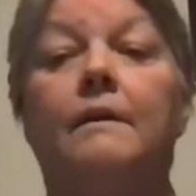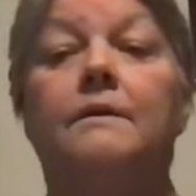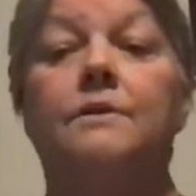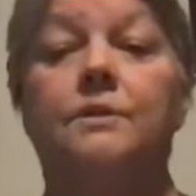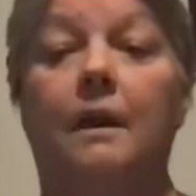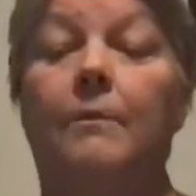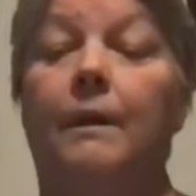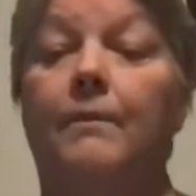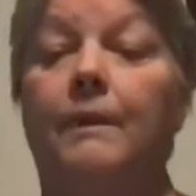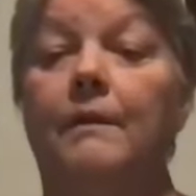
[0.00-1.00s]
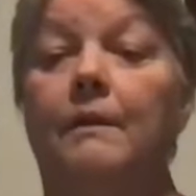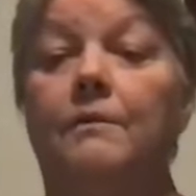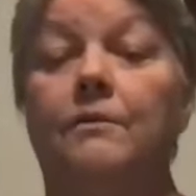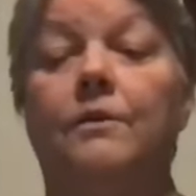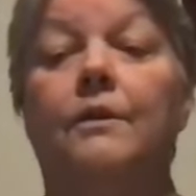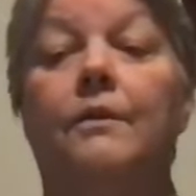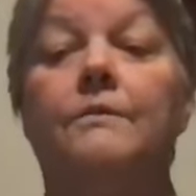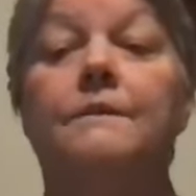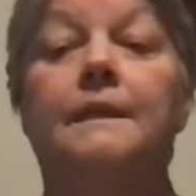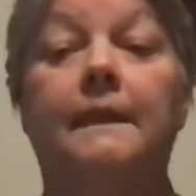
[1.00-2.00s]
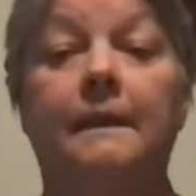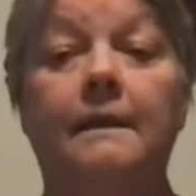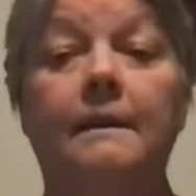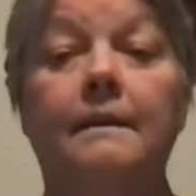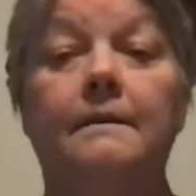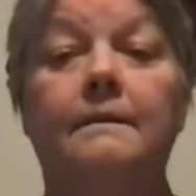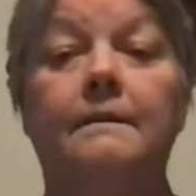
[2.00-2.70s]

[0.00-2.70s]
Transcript: Start by breathing through your nose in